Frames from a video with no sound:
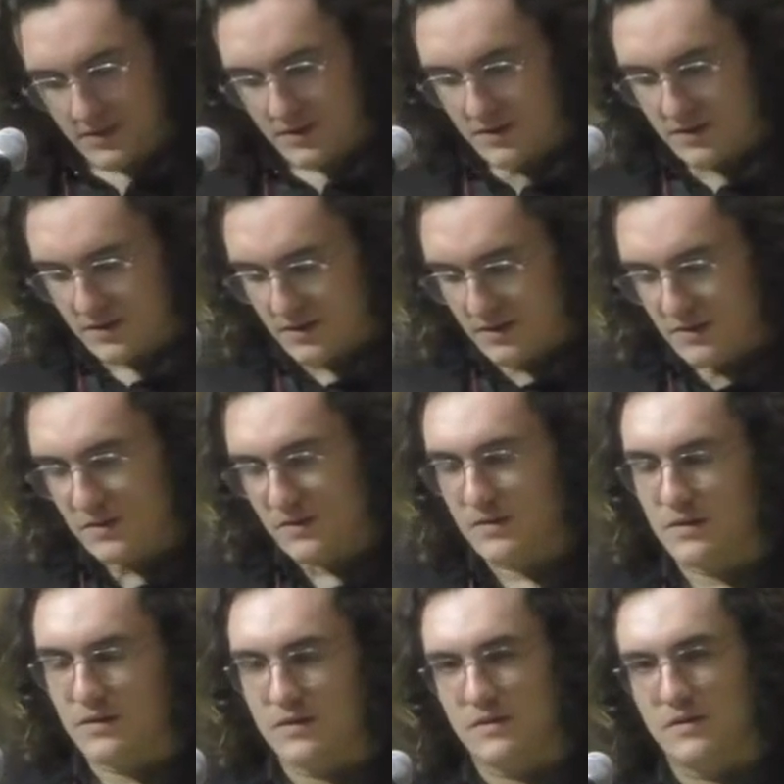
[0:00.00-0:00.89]

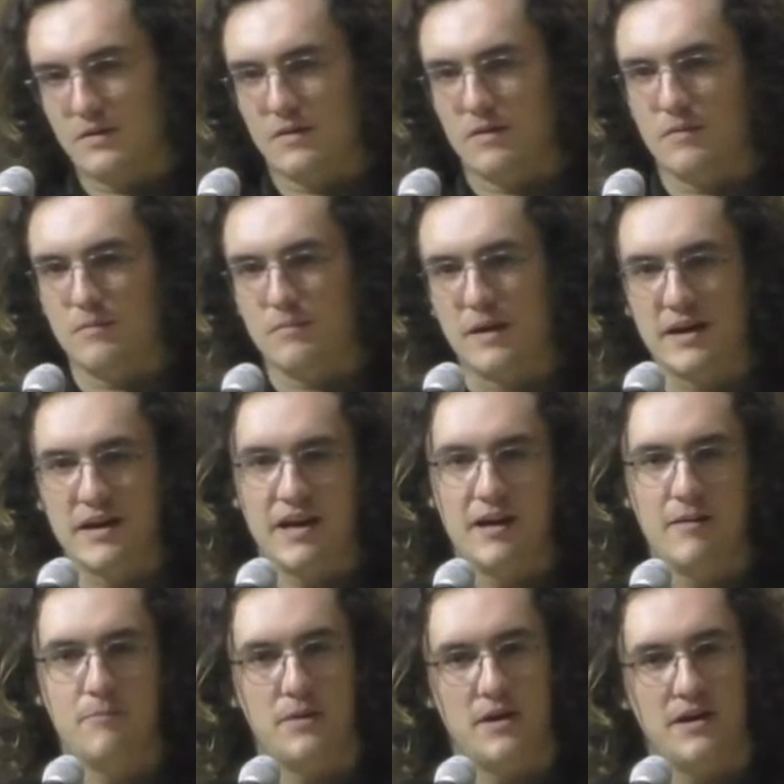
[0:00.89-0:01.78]
effectively eliminate
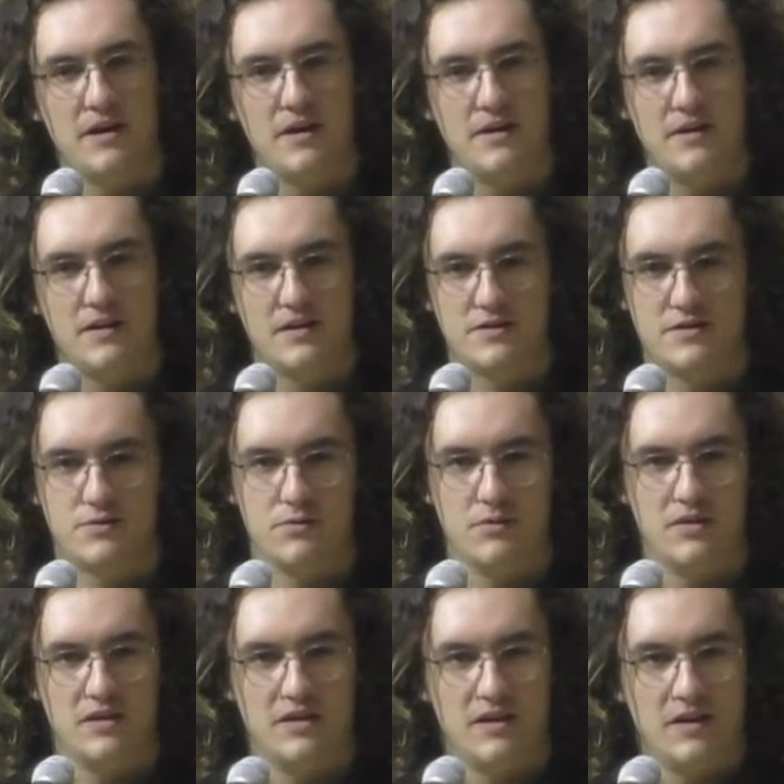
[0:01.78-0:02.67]
ICE, or
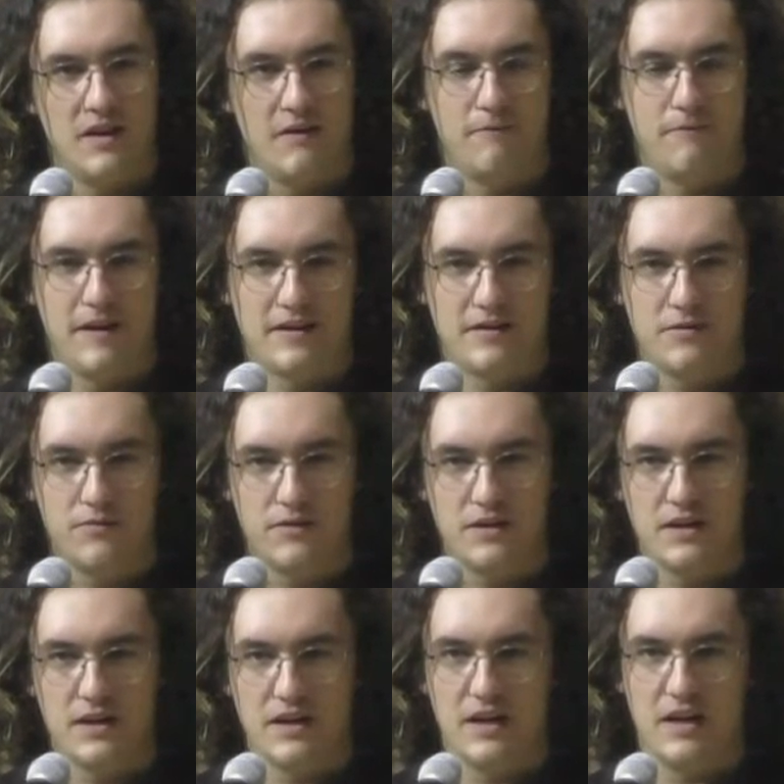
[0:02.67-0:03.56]
Immigration
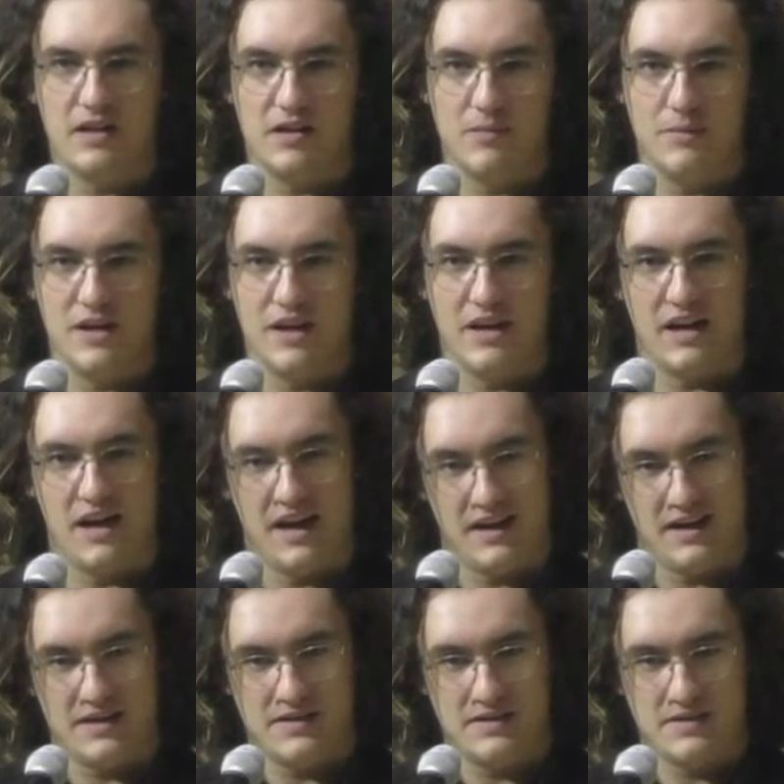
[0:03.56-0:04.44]
Control Enforcement,
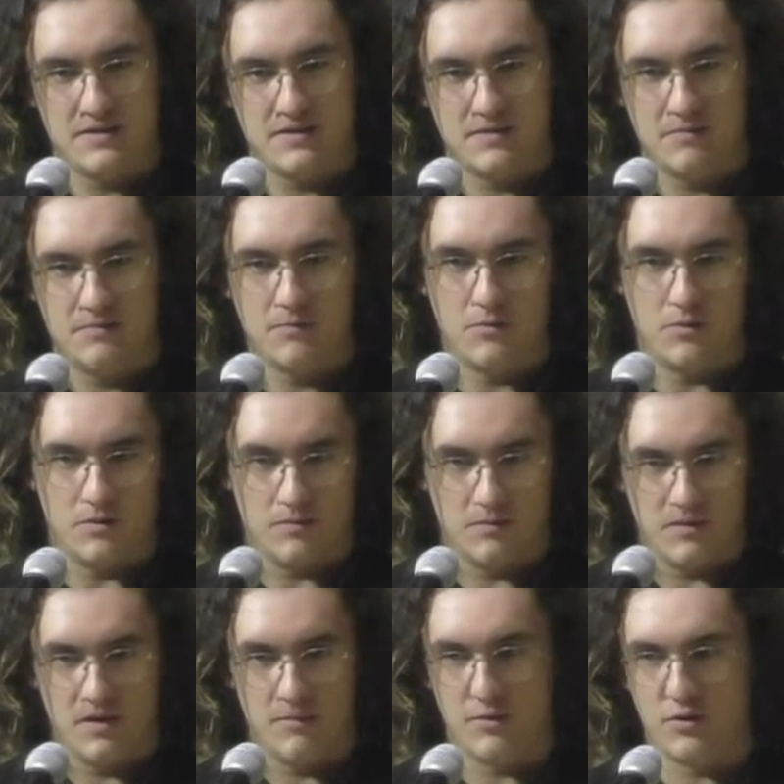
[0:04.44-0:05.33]
and the Border
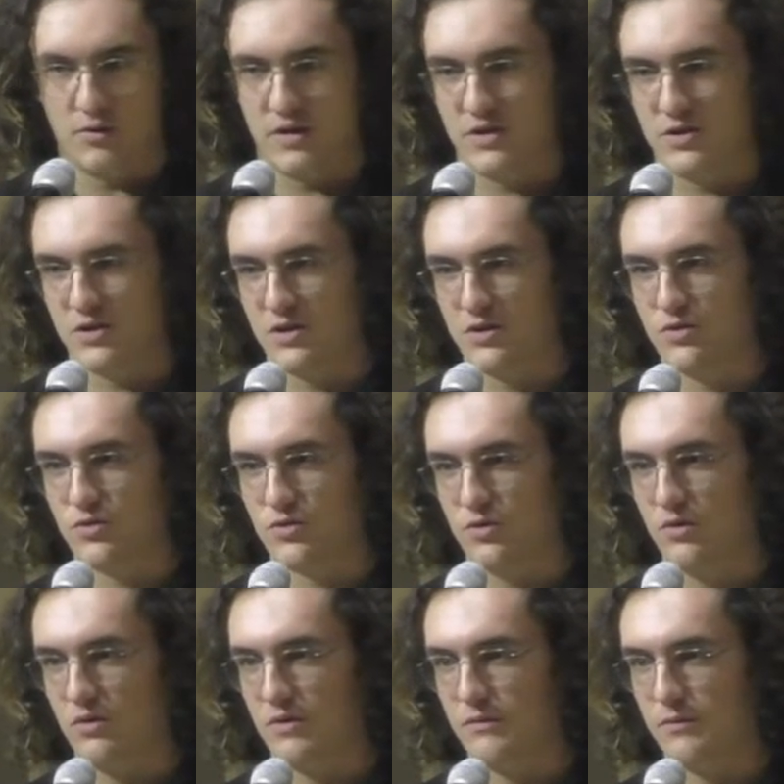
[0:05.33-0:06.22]
Patrol Agency.
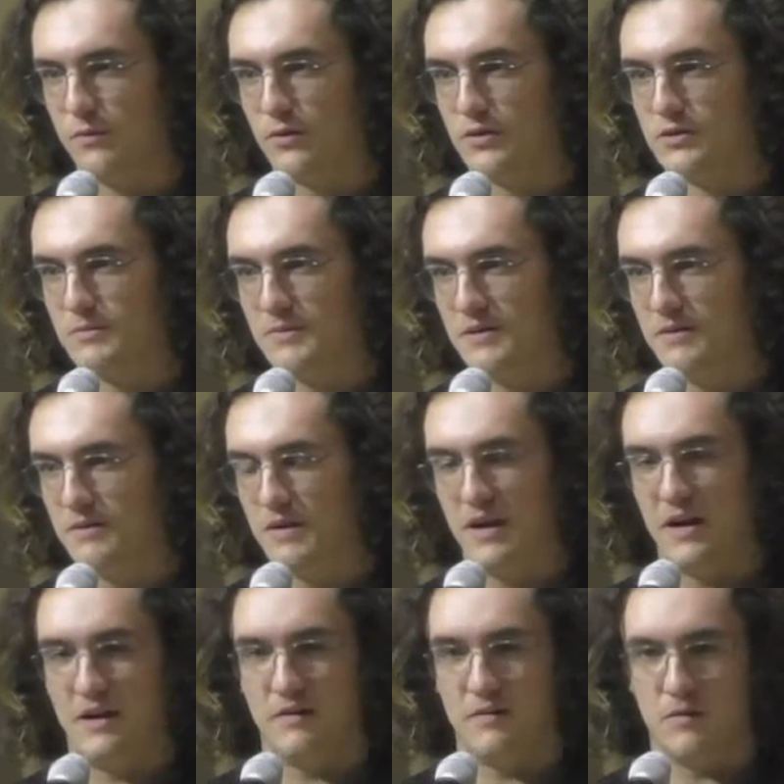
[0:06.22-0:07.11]

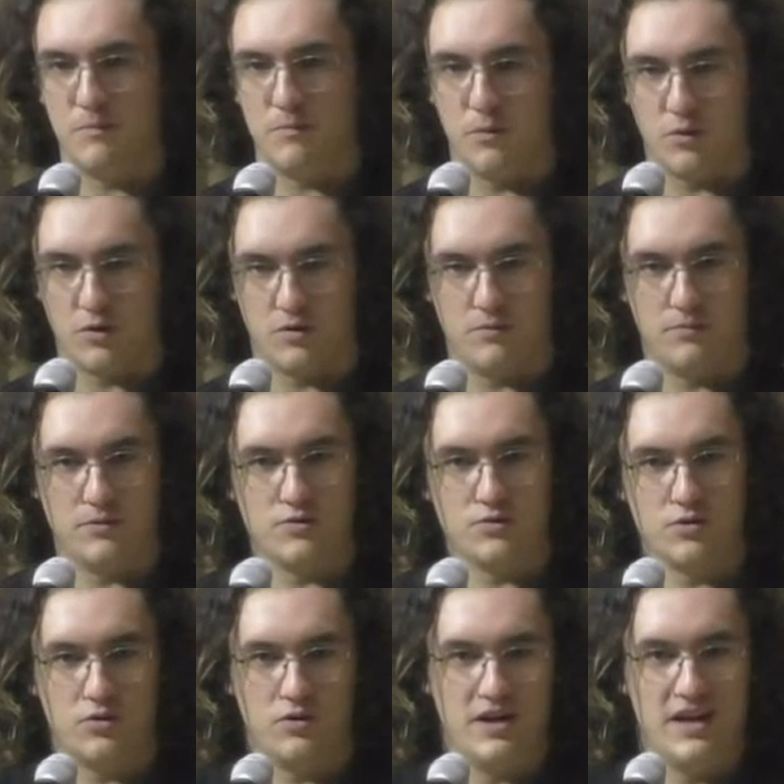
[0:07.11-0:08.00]
The medium by which we
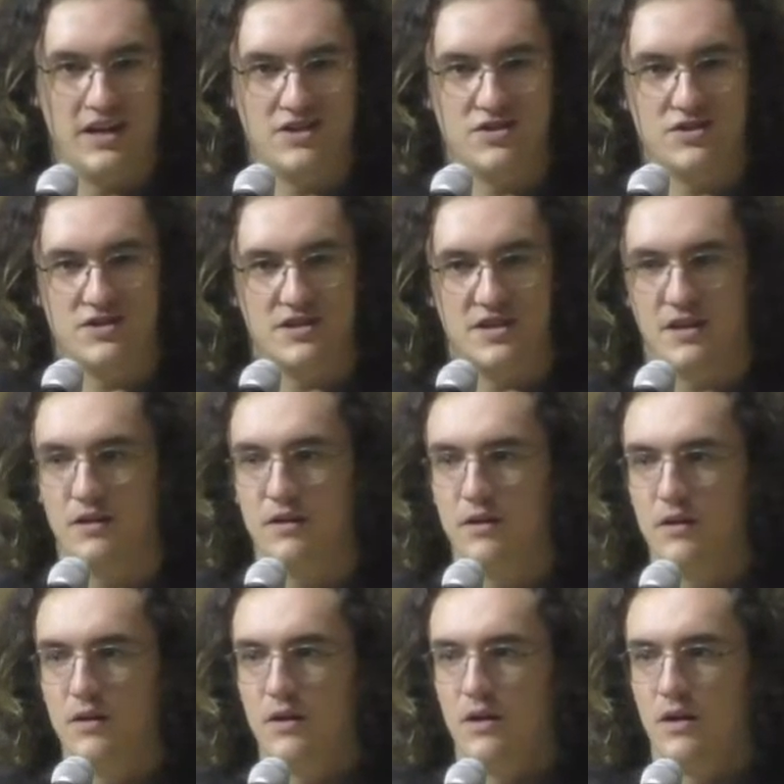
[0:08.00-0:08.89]
will do this is
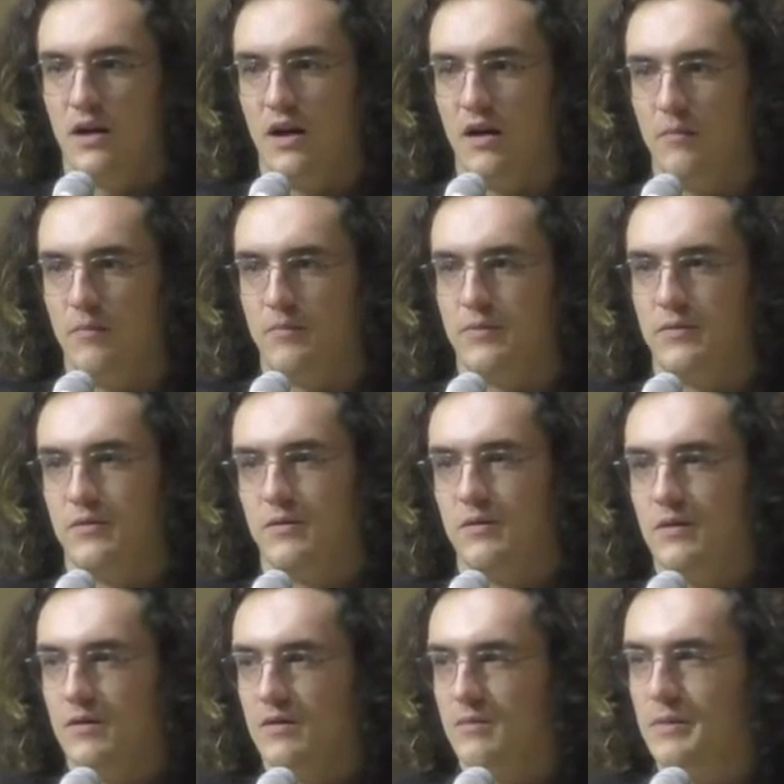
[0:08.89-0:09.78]
through
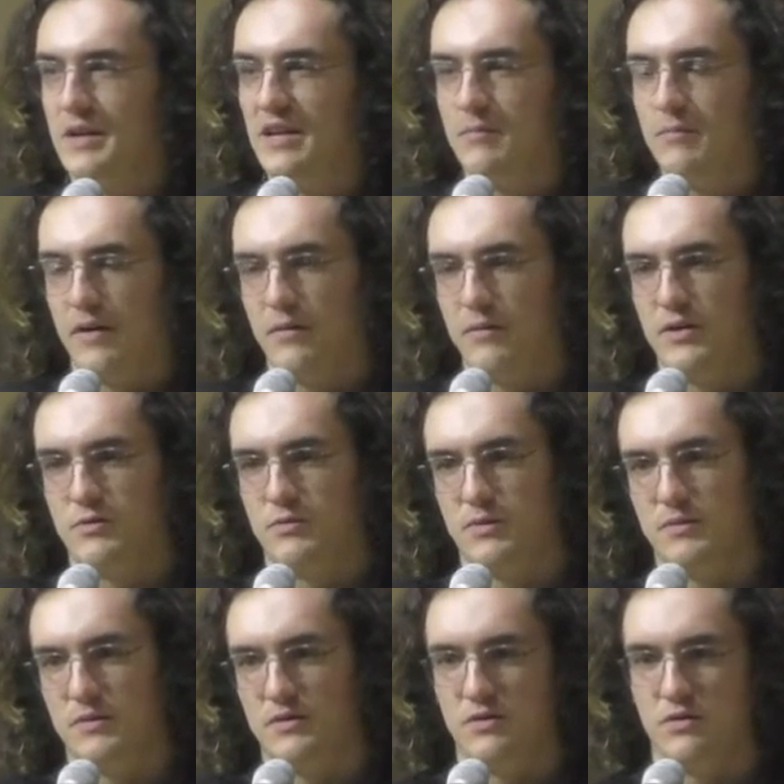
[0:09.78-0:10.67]
adapting already
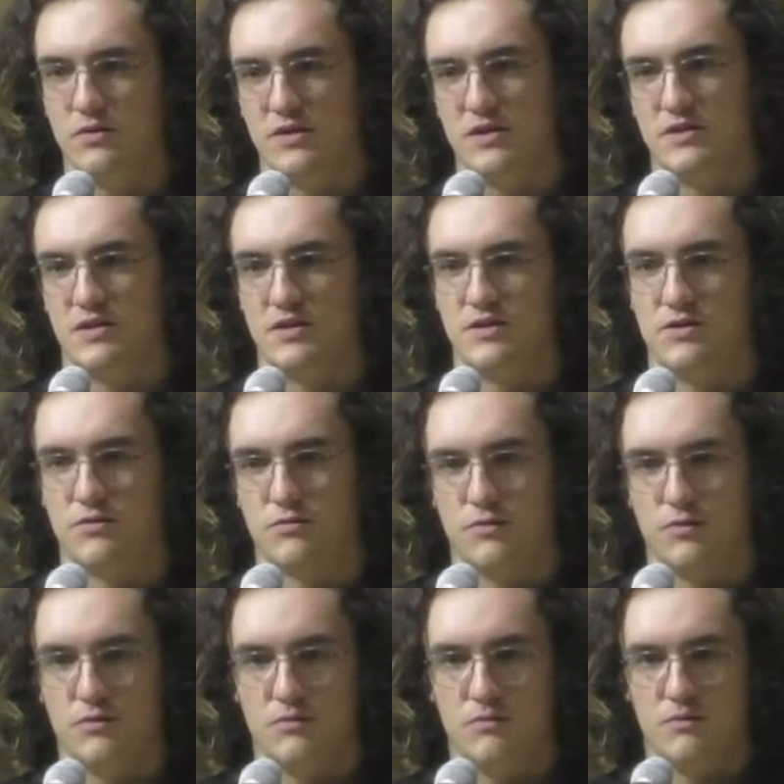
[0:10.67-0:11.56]
existing
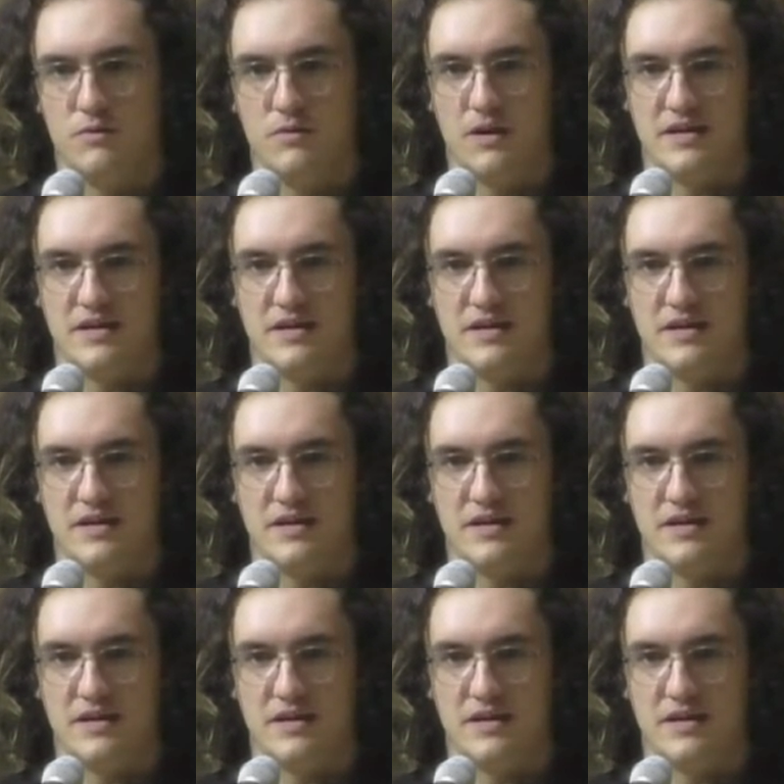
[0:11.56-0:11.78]
reactionary